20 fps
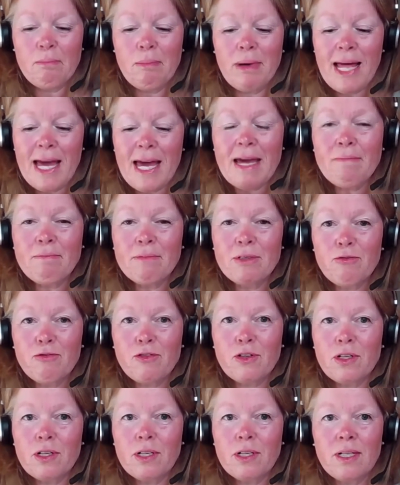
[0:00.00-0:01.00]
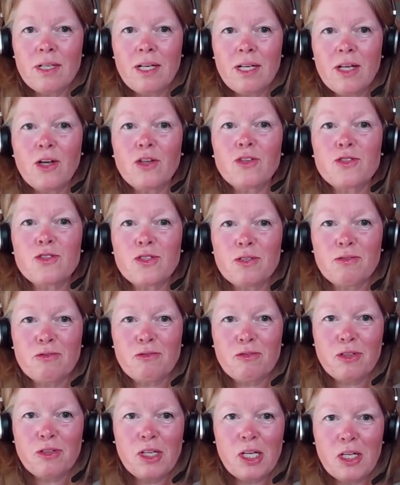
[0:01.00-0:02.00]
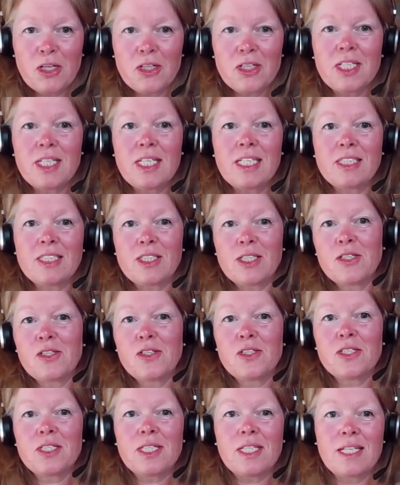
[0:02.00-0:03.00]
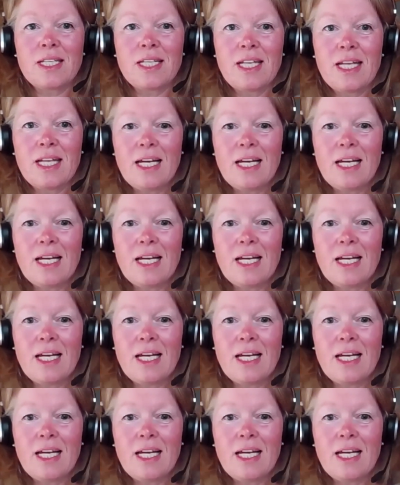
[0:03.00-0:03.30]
blamed for lots of conditions and